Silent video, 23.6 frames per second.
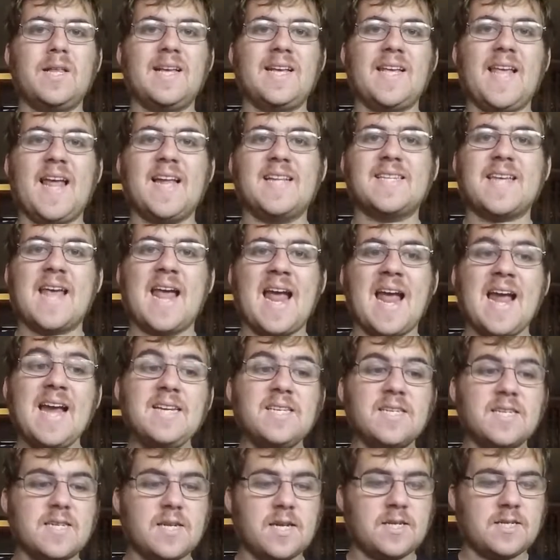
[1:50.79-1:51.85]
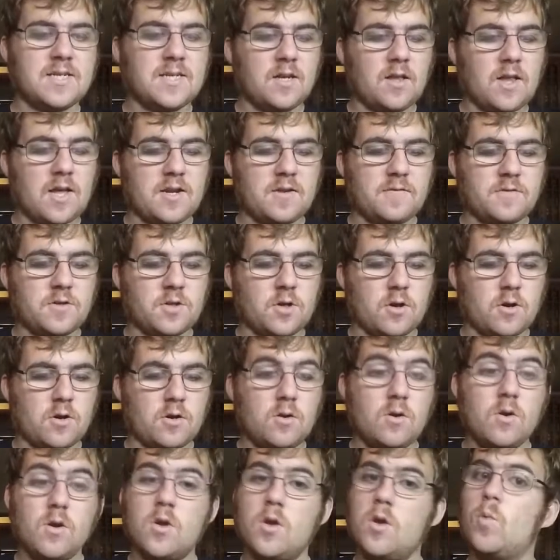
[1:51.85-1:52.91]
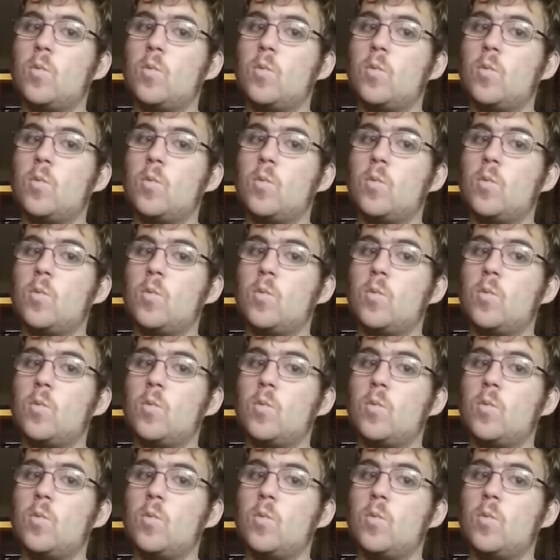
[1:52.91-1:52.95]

it gains haste until end of turn,